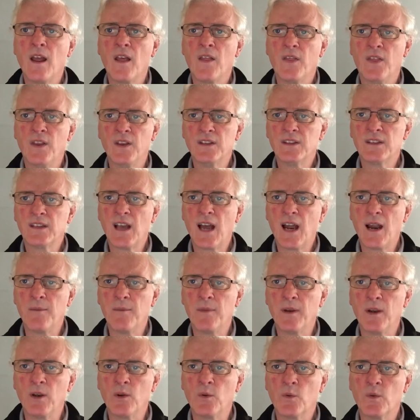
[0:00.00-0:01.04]
This
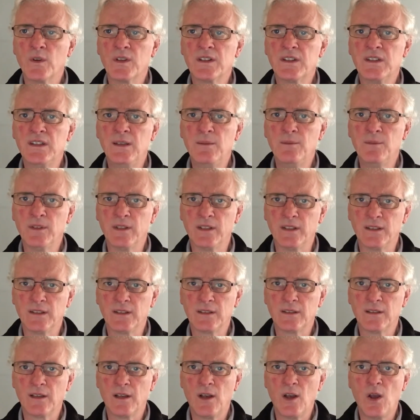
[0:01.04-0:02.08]
garment was seamless,